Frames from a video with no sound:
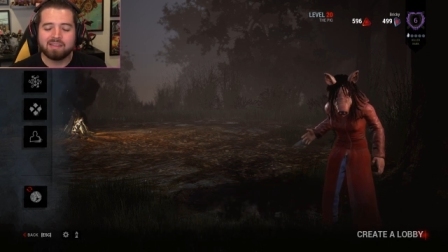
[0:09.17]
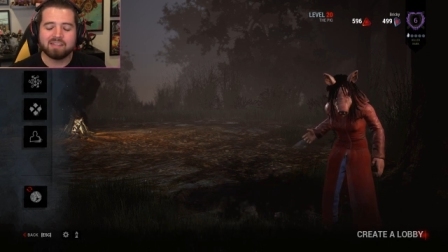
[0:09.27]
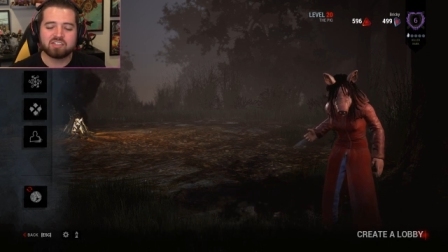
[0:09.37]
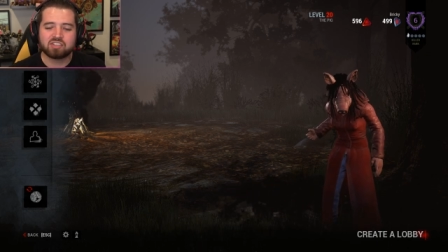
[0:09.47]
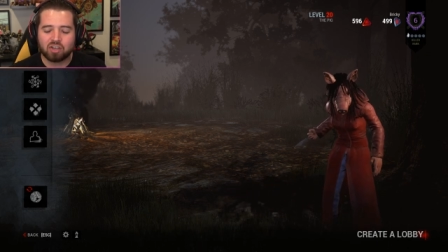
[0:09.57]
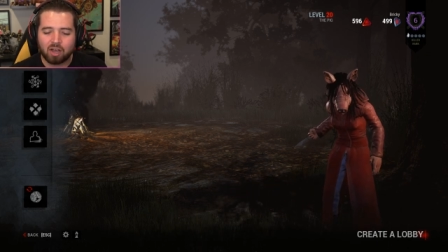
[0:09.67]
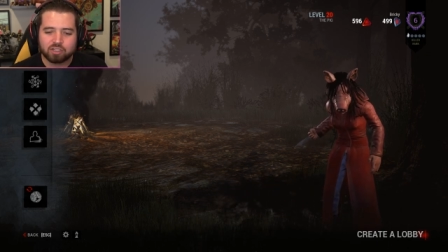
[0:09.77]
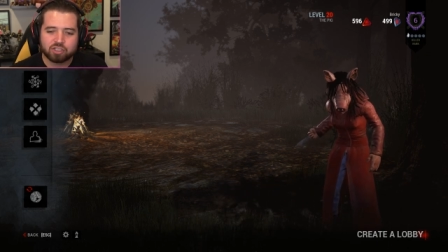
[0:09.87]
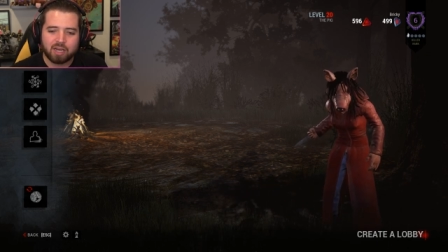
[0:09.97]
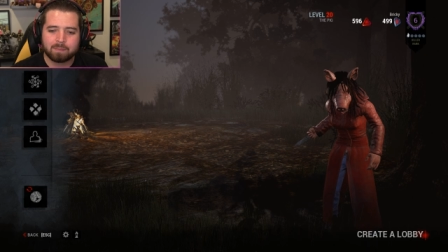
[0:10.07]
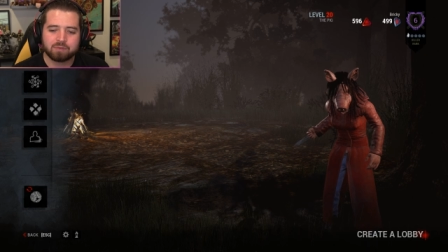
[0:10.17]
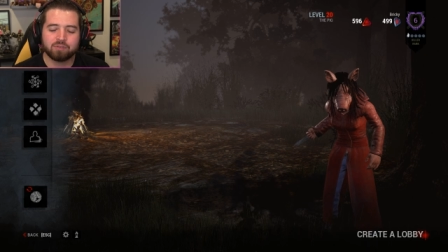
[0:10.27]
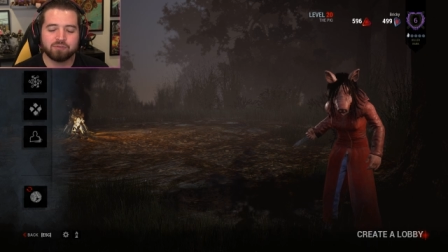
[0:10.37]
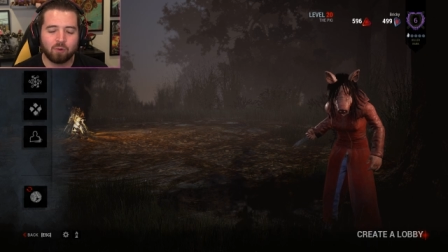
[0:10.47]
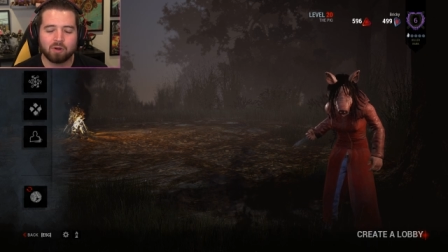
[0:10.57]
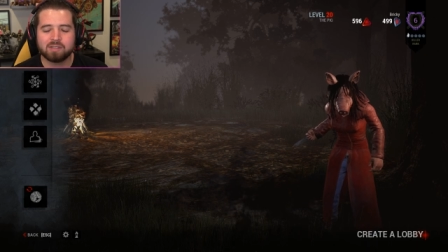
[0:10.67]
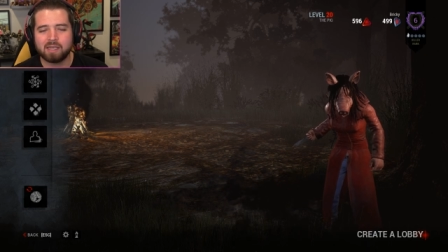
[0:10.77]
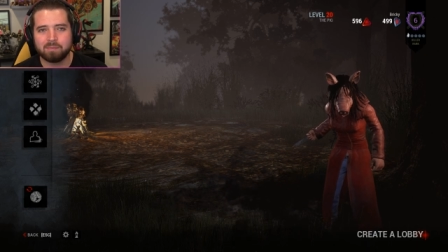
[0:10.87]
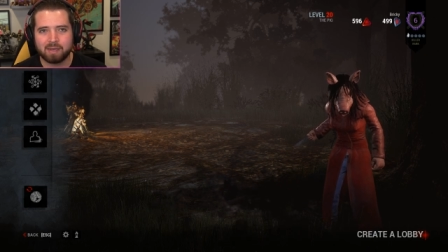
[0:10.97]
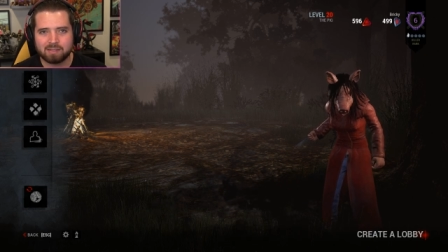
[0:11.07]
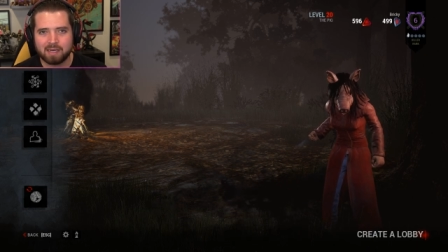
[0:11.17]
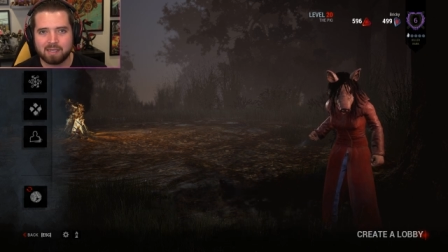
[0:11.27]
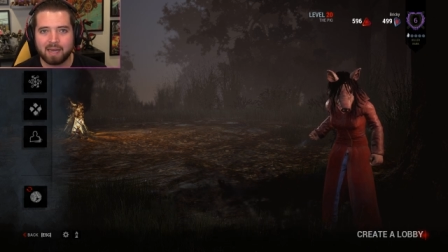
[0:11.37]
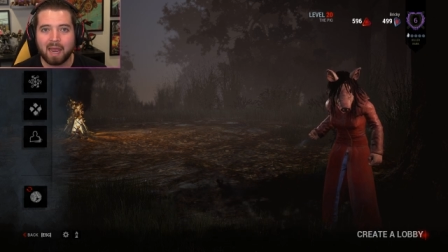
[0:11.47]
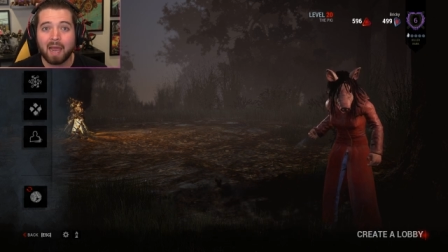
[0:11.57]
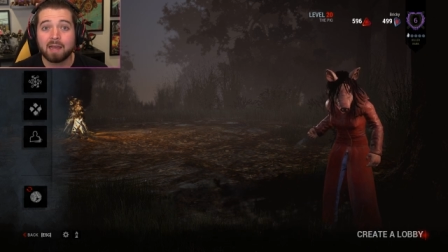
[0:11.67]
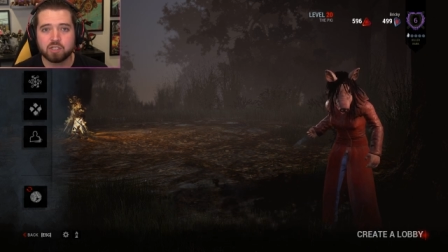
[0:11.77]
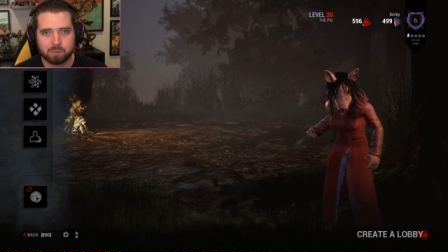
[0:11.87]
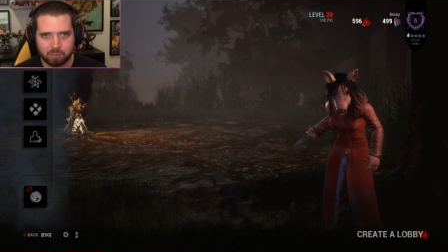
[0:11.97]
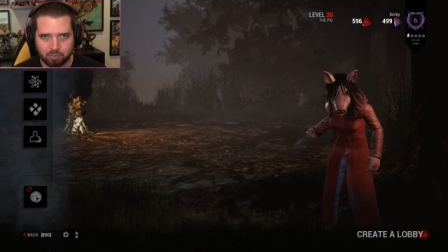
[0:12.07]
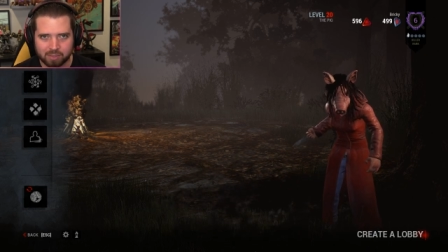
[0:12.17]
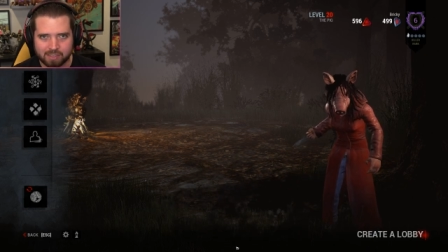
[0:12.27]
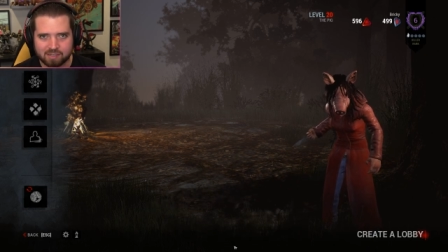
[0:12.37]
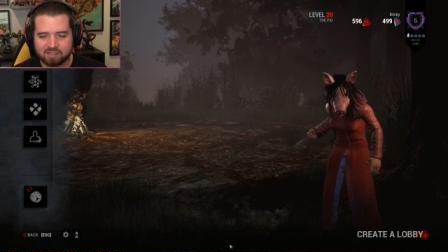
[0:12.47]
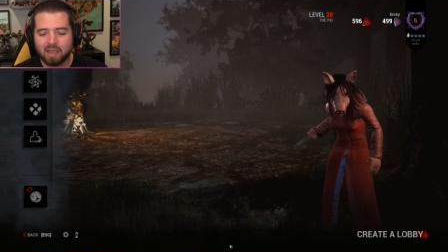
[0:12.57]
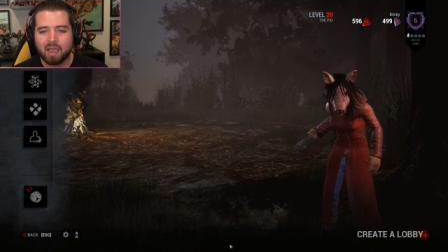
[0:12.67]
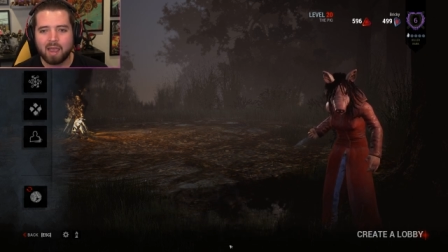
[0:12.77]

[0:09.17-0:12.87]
The Saw Chapter 4 Dead by Daylight has been released,